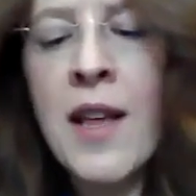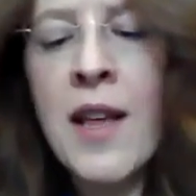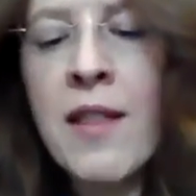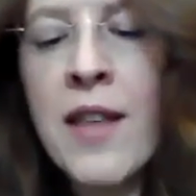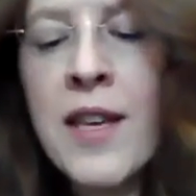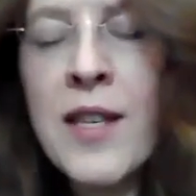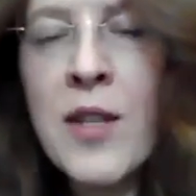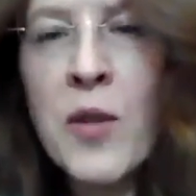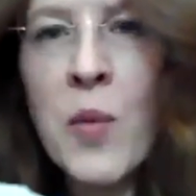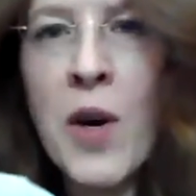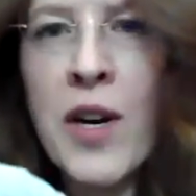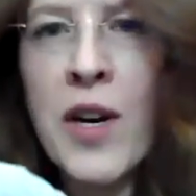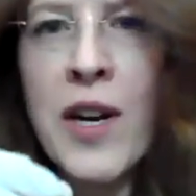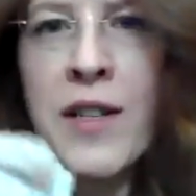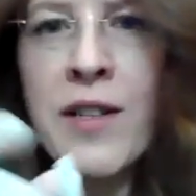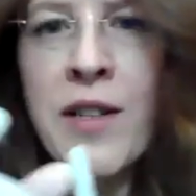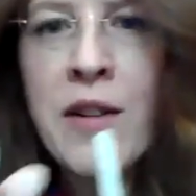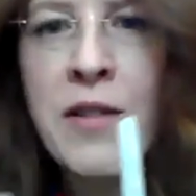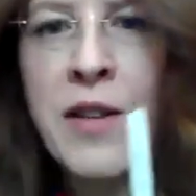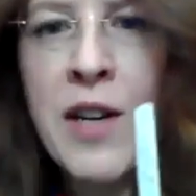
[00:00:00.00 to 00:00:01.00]
this one, I
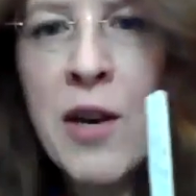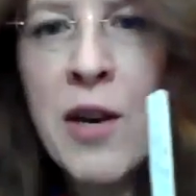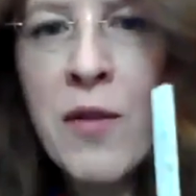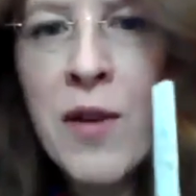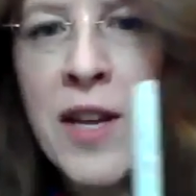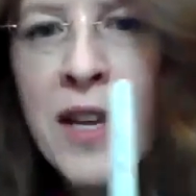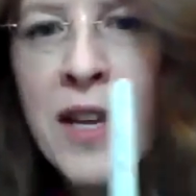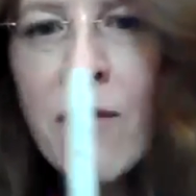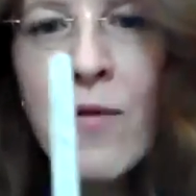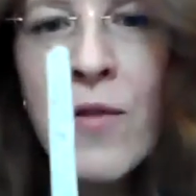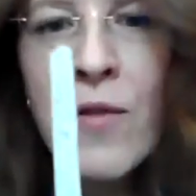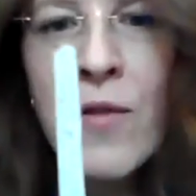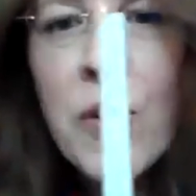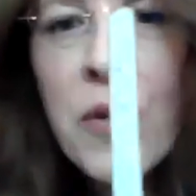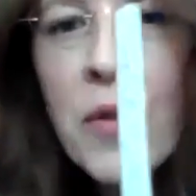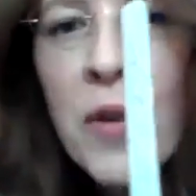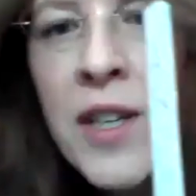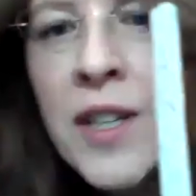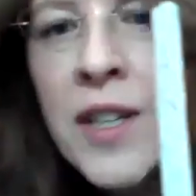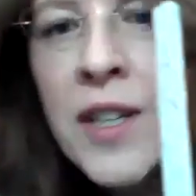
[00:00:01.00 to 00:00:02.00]
don't know if
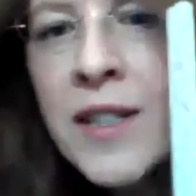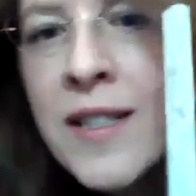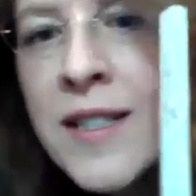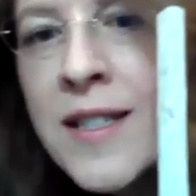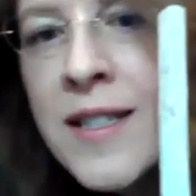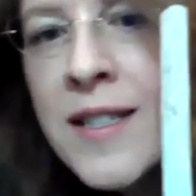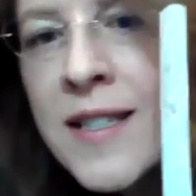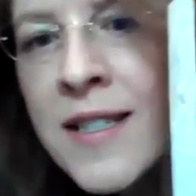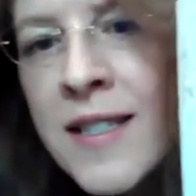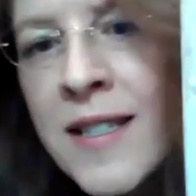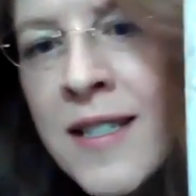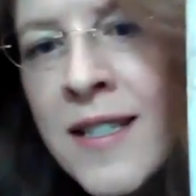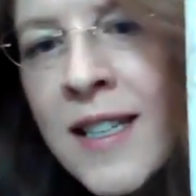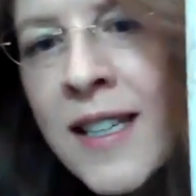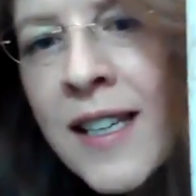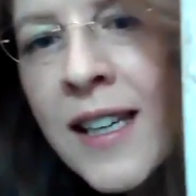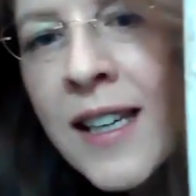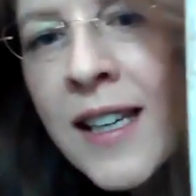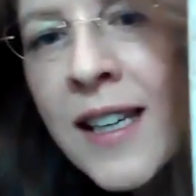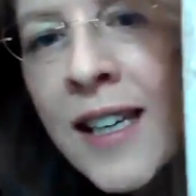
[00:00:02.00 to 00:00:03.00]
you can
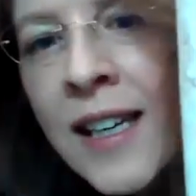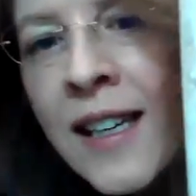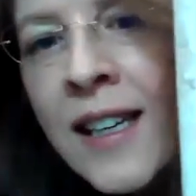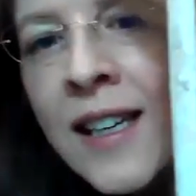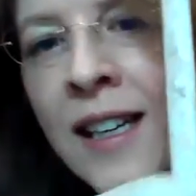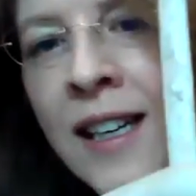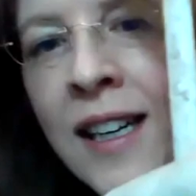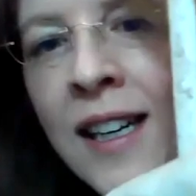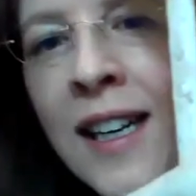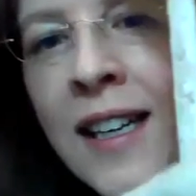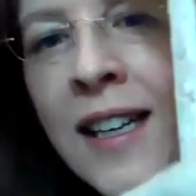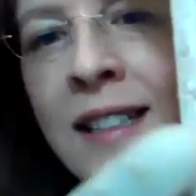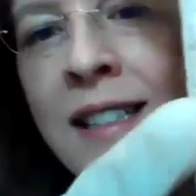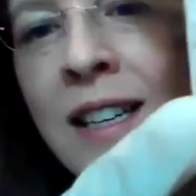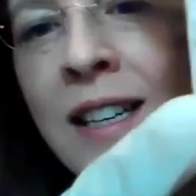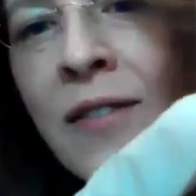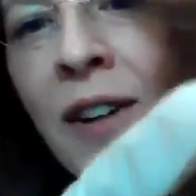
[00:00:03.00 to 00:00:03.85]
see. Let's see